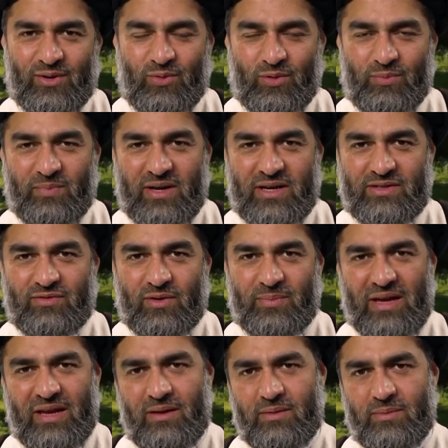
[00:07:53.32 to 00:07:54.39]
good manners
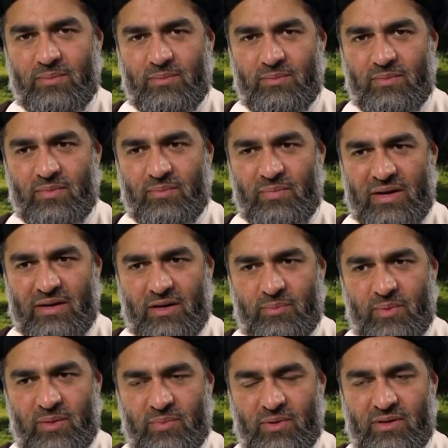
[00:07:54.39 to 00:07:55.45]
from ill-mannered
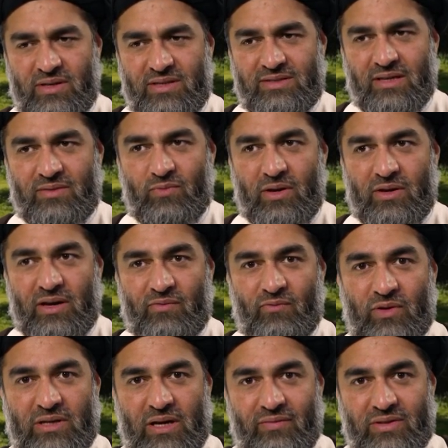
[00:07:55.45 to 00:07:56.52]
people? He said, well,
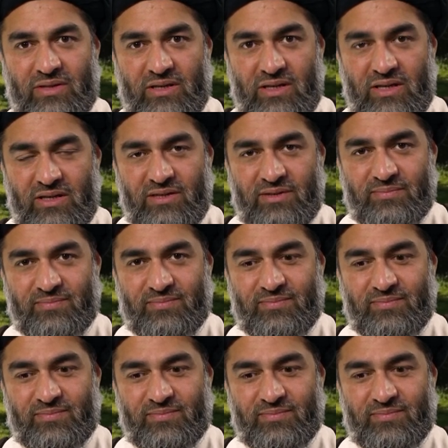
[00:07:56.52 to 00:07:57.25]
whatever they did,